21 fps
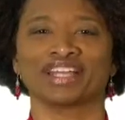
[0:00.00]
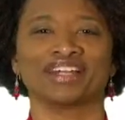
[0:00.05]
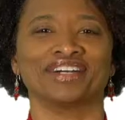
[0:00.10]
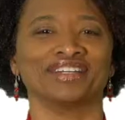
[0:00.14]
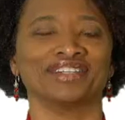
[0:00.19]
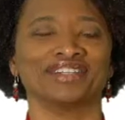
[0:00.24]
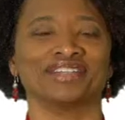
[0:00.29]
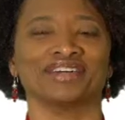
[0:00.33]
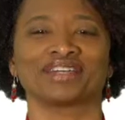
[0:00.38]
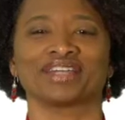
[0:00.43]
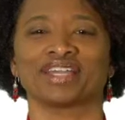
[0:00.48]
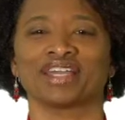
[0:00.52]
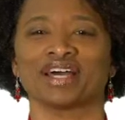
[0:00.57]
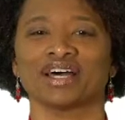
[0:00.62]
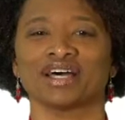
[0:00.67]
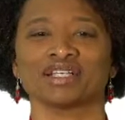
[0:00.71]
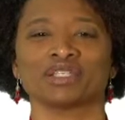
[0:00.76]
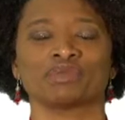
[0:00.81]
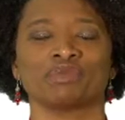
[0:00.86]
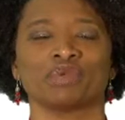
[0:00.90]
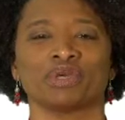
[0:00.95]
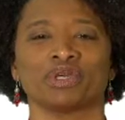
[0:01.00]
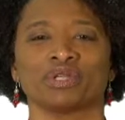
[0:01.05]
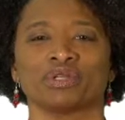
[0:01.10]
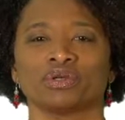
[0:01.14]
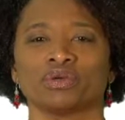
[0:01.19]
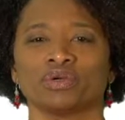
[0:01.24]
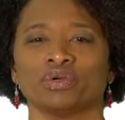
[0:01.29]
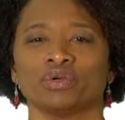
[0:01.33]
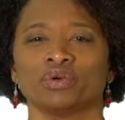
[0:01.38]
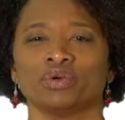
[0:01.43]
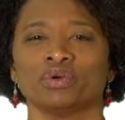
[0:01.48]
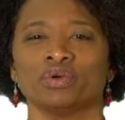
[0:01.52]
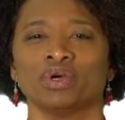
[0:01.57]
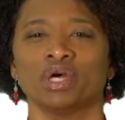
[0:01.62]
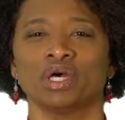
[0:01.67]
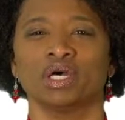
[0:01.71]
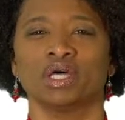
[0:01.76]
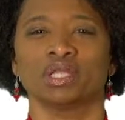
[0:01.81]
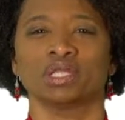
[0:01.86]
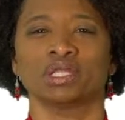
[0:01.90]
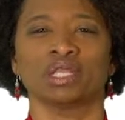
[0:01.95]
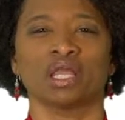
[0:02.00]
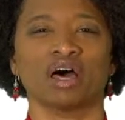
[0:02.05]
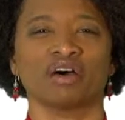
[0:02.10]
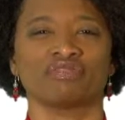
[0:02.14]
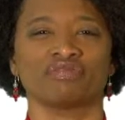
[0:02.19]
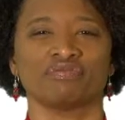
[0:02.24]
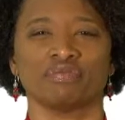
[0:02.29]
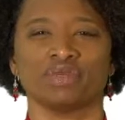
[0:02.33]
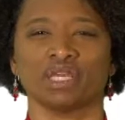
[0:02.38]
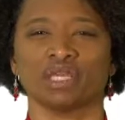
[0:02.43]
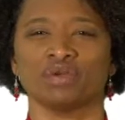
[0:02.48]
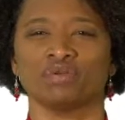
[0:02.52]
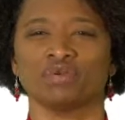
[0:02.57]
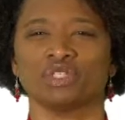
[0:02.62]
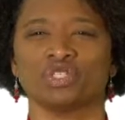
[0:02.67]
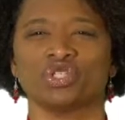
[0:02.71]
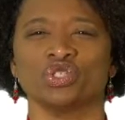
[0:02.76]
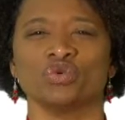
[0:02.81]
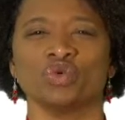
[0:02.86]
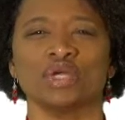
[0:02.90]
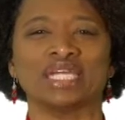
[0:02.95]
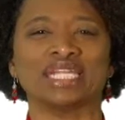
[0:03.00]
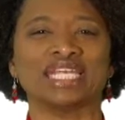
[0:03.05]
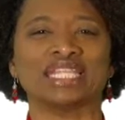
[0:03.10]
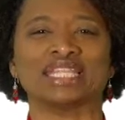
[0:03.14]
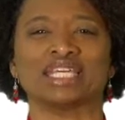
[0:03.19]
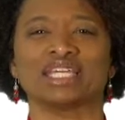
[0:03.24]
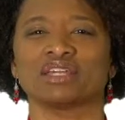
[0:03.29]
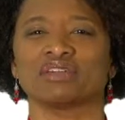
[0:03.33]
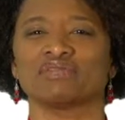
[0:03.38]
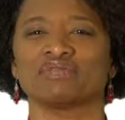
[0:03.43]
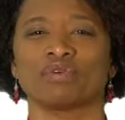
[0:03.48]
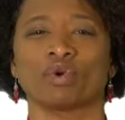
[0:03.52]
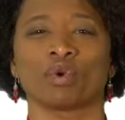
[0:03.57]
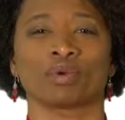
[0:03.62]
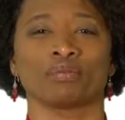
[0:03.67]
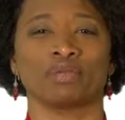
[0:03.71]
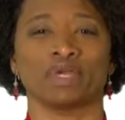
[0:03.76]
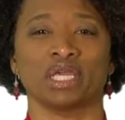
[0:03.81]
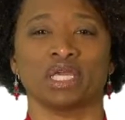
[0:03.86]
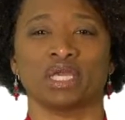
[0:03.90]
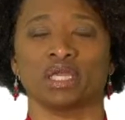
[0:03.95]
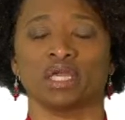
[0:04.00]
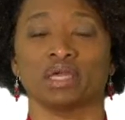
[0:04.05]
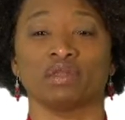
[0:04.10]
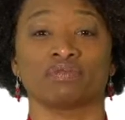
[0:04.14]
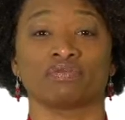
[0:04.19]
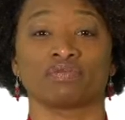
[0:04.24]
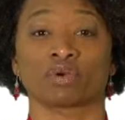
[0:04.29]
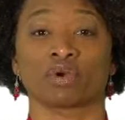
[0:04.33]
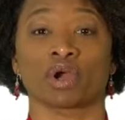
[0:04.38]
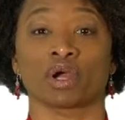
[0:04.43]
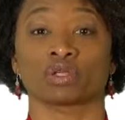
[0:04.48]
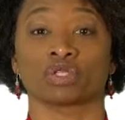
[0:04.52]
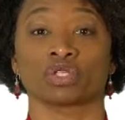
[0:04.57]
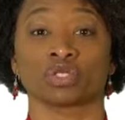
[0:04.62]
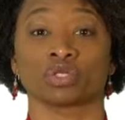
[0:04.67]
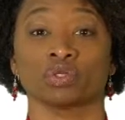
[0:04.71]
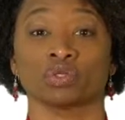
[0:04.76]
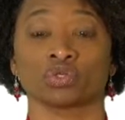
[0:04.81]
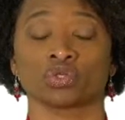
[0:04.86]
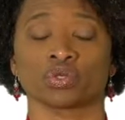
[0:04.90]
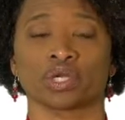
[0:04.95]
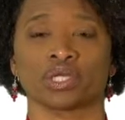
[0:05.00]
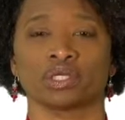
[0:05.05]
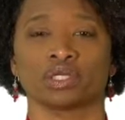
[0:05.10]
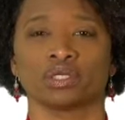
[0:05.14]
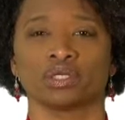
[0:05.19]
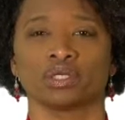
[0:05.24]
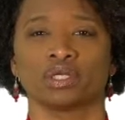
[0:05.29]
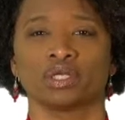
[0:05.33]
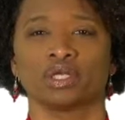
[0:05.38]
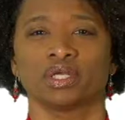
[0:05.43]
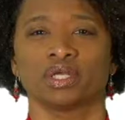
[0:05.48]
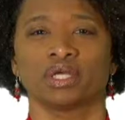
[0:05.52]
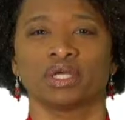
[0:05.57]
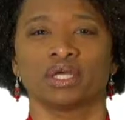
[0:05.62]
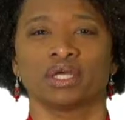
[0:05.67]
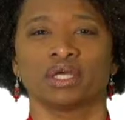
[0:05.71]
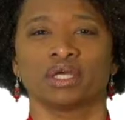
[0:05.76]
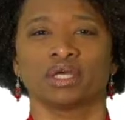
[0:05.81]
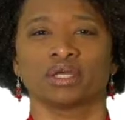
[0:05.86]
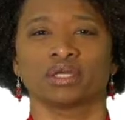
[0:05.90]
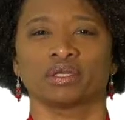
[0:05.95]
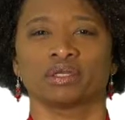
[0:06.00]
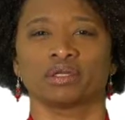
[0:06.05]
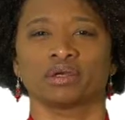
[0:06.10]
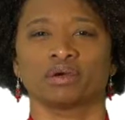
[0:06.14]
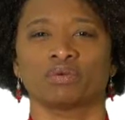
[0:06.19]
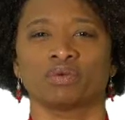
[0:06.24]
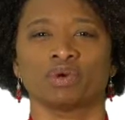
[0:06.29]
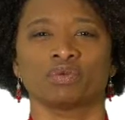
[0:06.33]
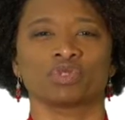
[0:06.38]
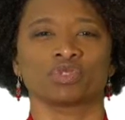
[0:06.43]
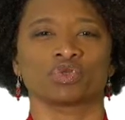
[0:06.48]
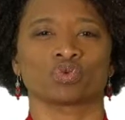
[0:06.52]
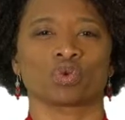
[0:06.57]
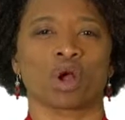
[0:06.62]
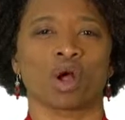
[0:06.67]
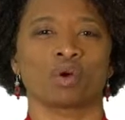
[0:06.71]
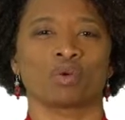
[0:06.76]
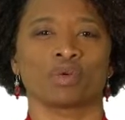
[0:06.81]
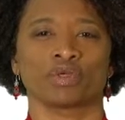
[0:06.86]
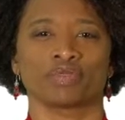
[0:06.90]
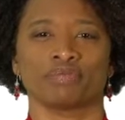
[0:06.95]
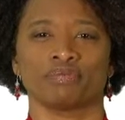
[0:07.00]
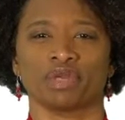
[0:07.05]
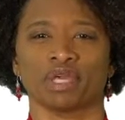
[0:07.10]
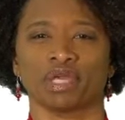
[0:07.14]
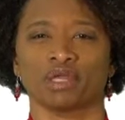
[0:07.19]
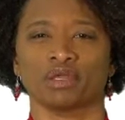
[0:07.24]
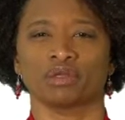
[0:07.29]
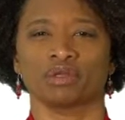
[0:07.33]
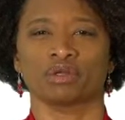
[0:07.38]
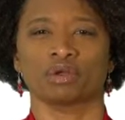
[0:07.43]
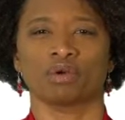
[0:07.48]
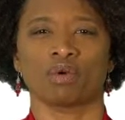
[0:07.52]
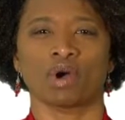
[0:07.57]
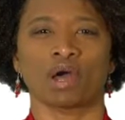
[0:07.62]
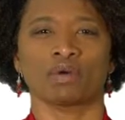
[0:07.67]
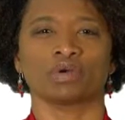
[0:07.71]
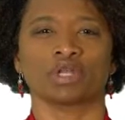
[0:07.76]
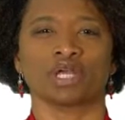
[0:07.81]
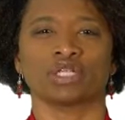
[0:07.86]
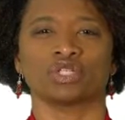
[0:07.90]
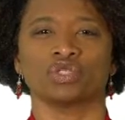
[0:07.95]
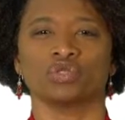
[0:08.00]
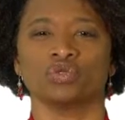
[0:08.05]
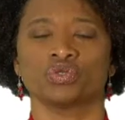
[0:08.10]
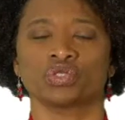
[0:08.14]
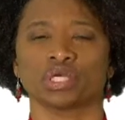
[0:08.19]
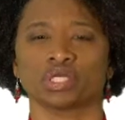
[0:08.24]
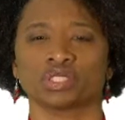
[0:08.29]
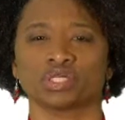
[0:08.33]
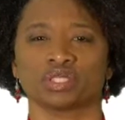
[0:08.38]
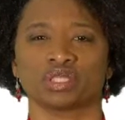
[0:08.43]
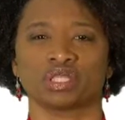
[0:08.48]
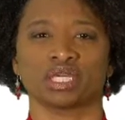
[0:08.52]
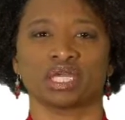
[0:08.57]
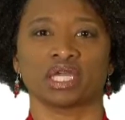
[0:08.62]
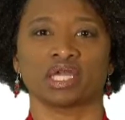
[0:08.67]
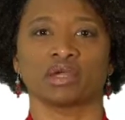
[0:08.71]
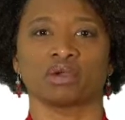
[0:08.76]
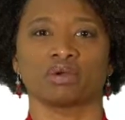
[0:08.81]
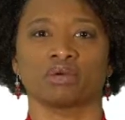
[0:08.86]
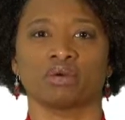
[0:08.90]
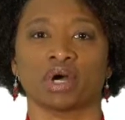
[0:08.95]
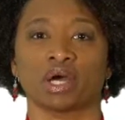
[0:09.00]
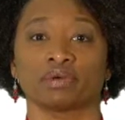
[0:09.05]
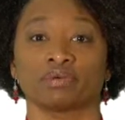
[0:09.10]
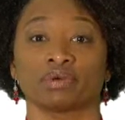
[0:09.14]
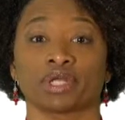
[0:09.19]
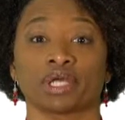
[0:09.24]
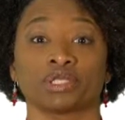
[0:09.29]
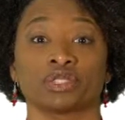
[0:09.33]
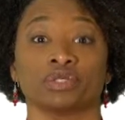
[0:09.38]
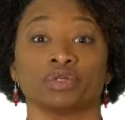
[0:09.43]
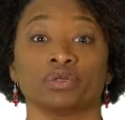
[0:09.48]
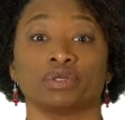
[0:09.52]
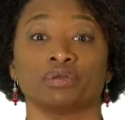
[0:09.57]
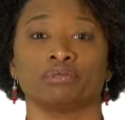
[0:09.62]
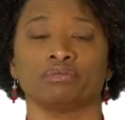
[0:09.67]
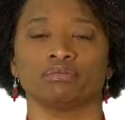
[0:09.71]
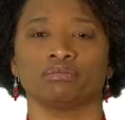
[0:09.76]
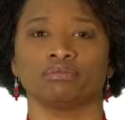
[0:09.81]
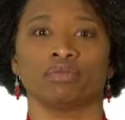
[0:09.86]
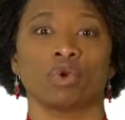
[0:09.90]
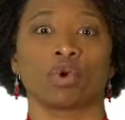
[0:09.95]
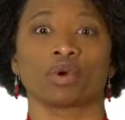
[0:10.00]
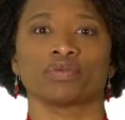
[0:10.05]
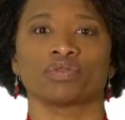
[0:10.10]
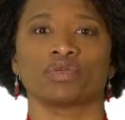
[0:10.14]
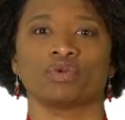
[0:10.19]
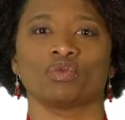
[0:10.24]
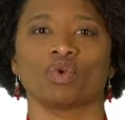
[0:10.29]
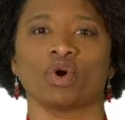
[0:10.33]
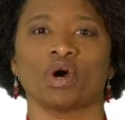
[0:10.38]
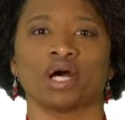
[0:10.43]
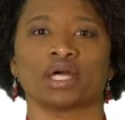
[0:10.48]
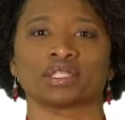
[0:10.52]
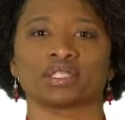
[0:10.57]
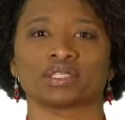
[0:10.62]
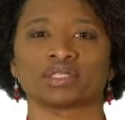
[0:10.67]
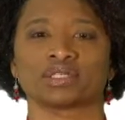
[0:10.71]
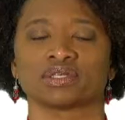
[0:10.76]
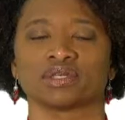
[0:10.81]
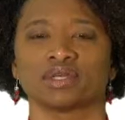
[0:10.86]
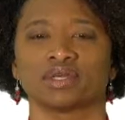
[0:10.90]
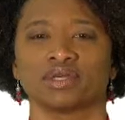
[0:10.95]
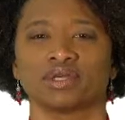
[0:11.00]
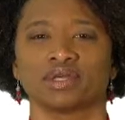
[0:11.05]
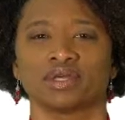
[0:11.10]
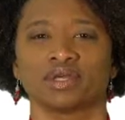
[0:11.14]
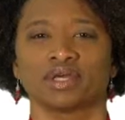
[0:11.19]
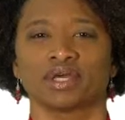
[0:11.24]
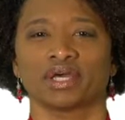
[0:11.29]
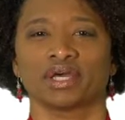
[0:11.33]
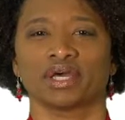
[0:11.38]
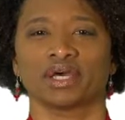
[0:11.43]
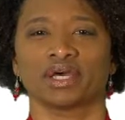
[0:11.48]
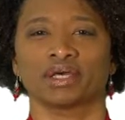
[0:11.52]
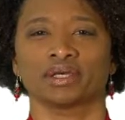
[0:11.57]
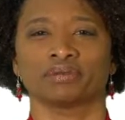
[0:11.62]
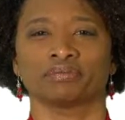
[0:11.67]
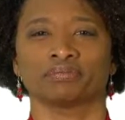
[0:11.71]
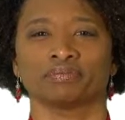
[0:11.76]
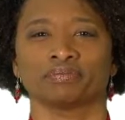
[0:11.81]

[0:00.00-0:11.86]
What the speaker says: good-looking husband who loved me, would do anything for me and for our children. You know, what was wrong with me? You know, why would I do such a thing? Why would I do it more than once? I